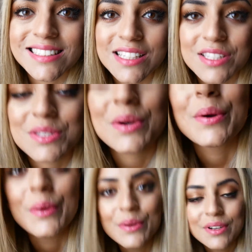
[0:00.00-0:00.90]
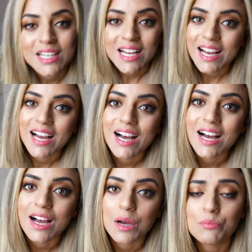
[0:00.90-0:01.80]
So
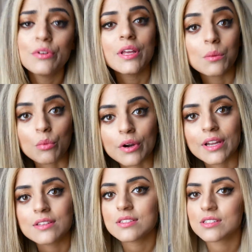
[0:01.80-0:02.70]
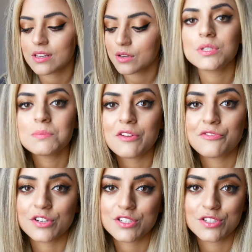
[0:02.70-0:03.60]
I'm pretty impressed. It was my
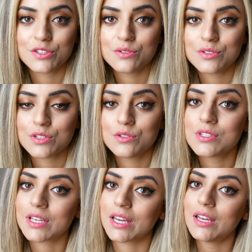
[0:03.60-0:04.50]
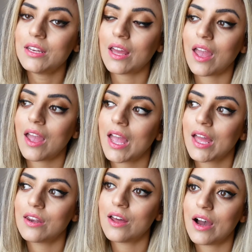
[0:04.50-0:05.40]
first use using it,
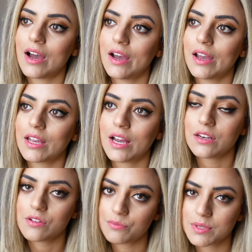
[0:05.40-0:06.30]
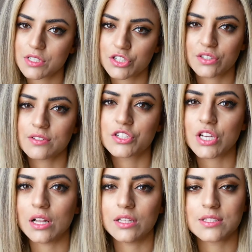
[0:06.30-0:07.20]
and I kind of positioned the
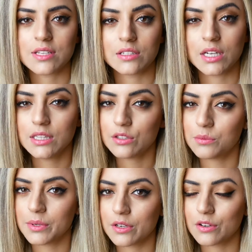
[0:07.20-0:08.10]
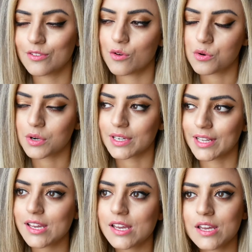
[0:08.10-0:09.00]
gel inside it a little bit
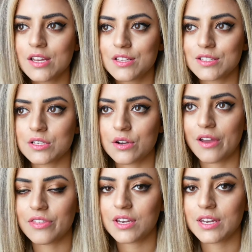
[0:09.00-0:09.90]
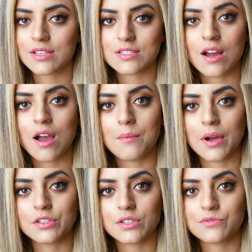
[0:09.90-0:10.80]
awkwardly. So I think next time
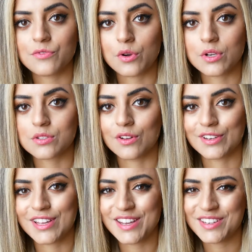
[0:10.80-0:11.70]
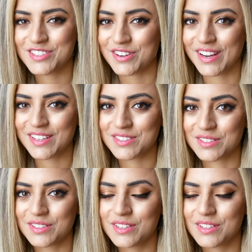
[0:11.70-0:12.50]
I just focus on kind of trying to